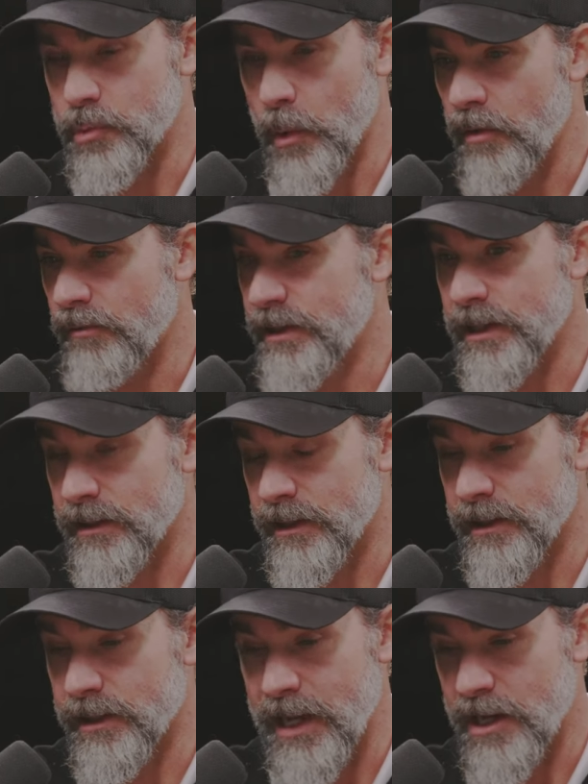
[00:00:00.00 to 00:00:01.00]
12 in
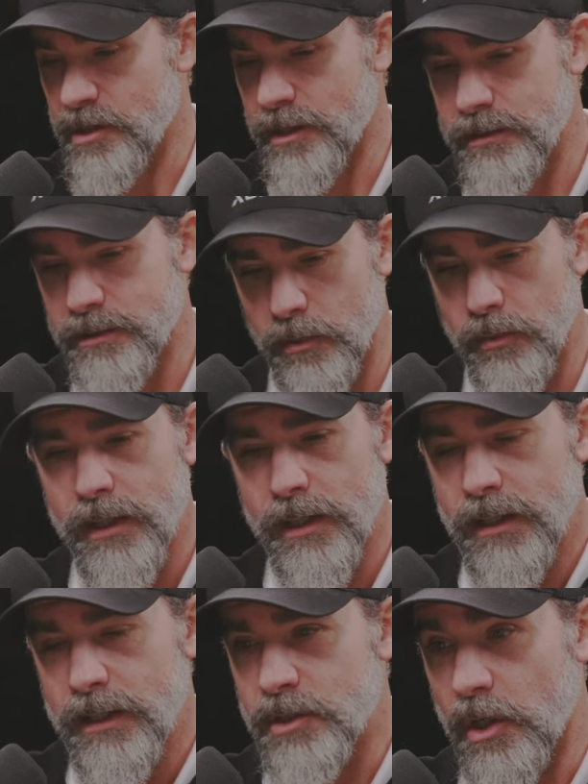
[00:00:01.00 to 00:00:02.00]
in the nation. So
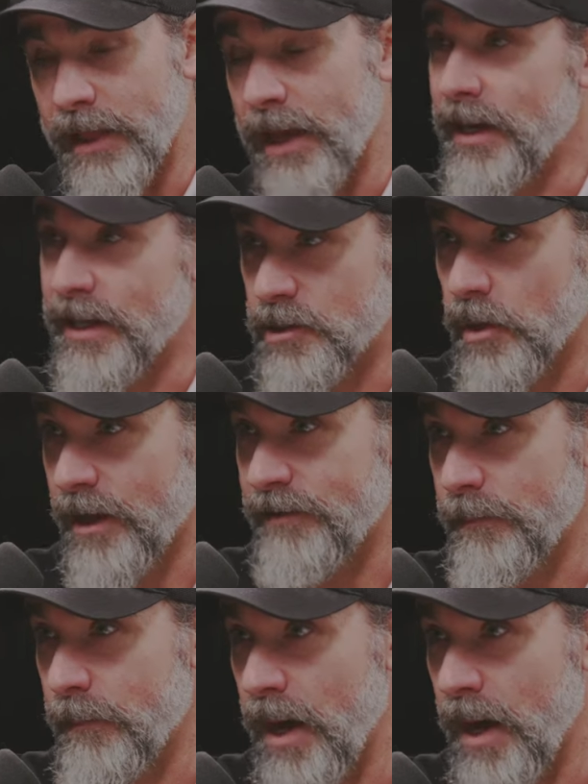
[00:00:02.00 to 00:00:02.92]
started that, and I'd started that for